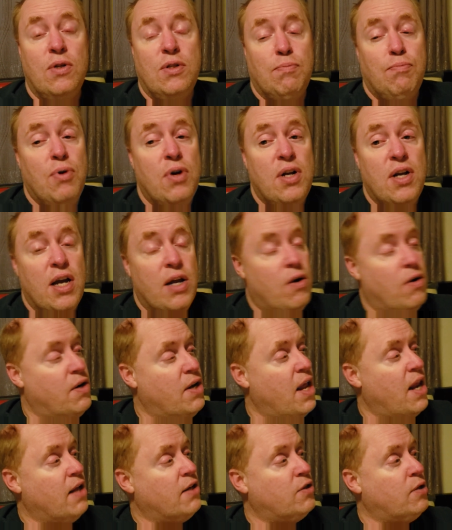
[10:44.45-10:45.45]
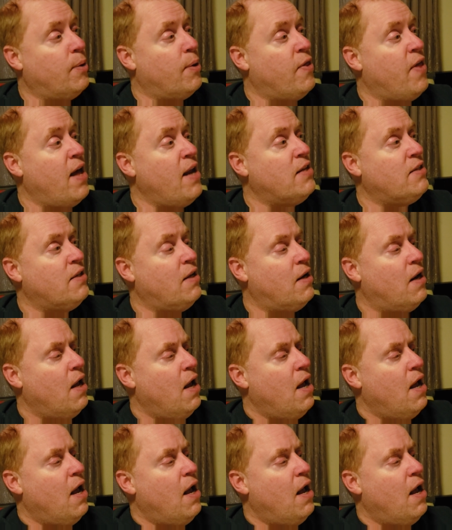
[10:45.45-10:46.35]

It's pretty entertaining. So anyway, that is it.